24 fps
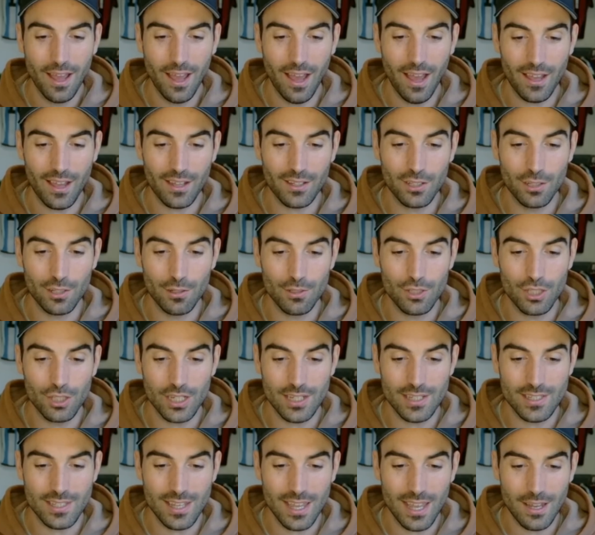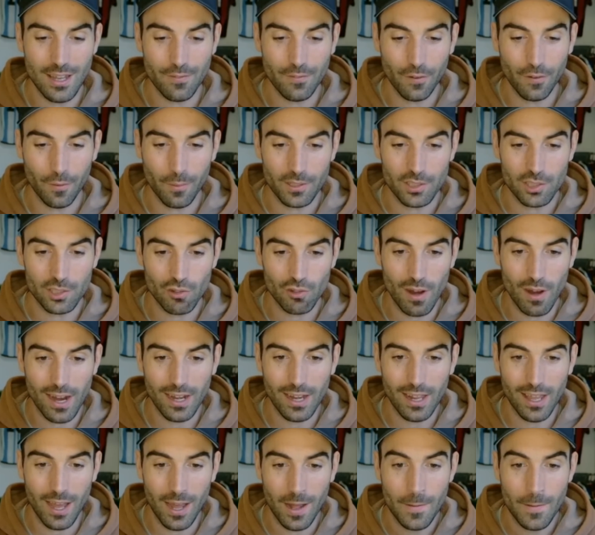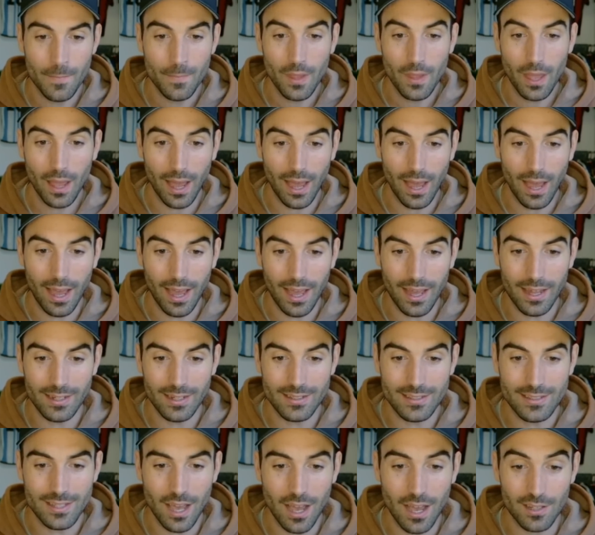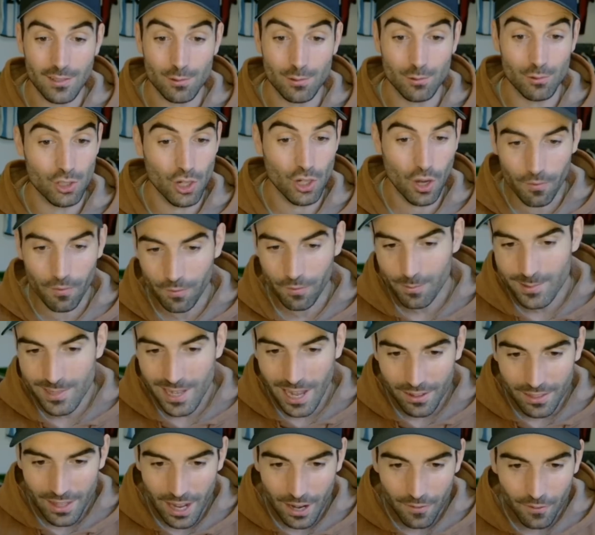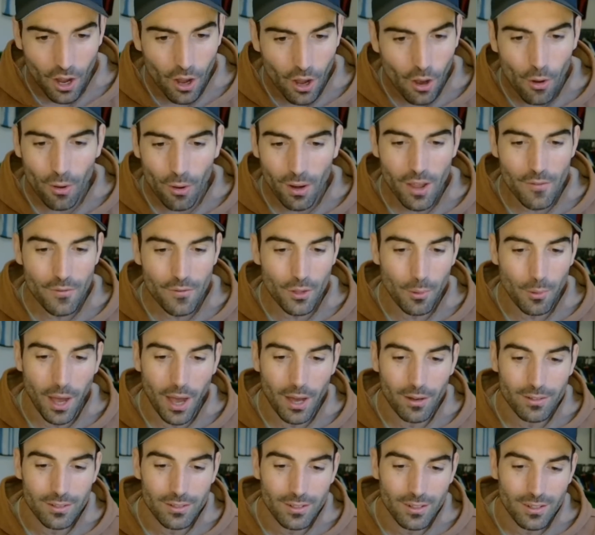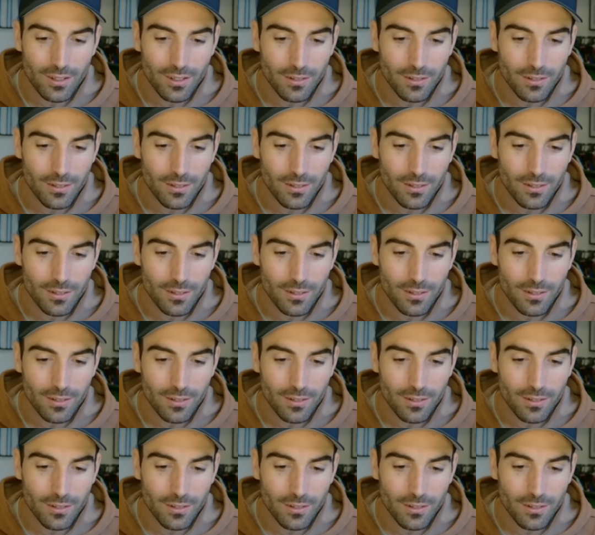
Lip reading: Gucci's in from Australia. And so John from South Africa, all over the world.